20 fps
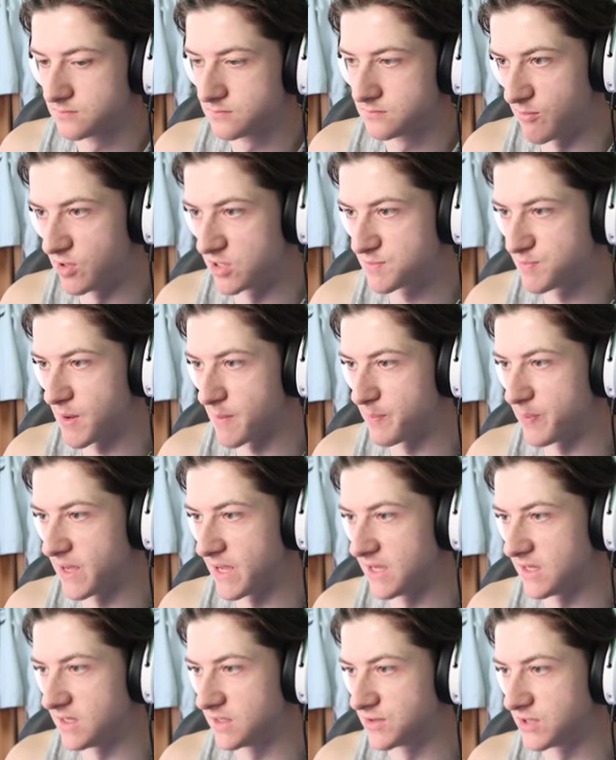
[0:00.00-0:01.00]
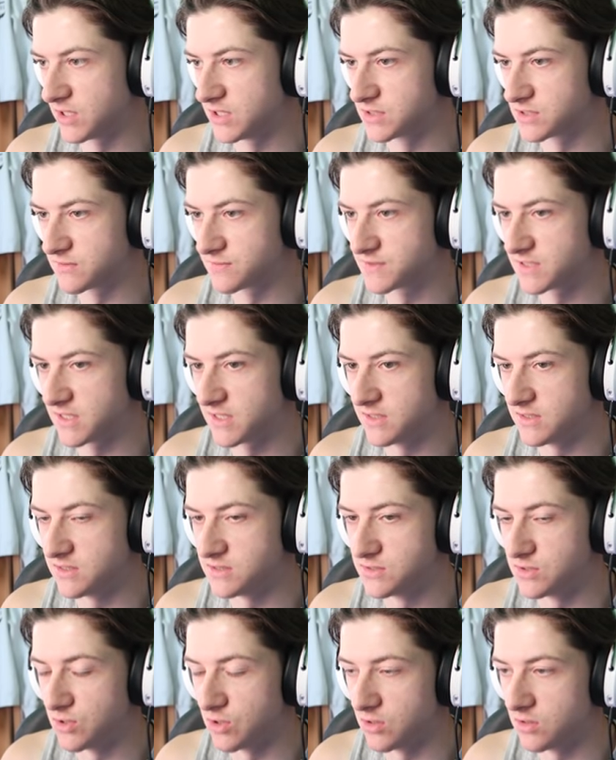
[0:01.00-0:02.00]
Kramaric, Pepe. You think he's offside.
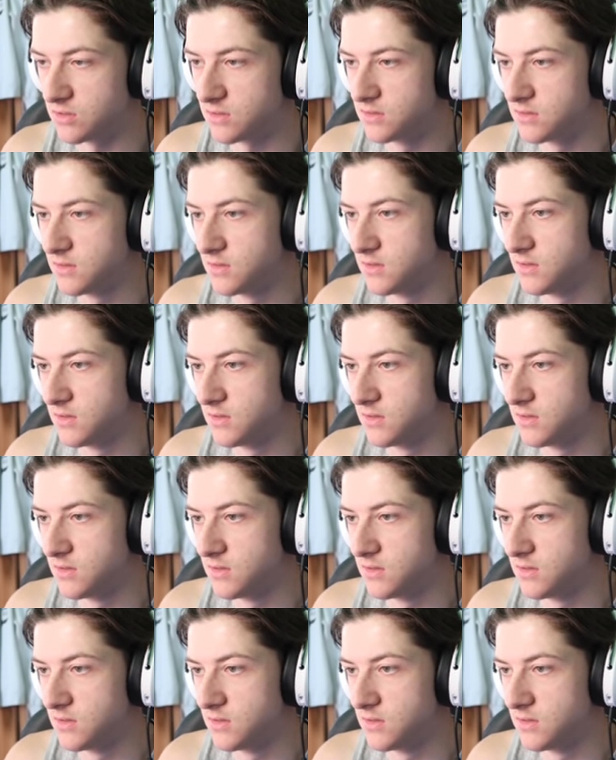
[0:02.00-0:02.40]
He's not.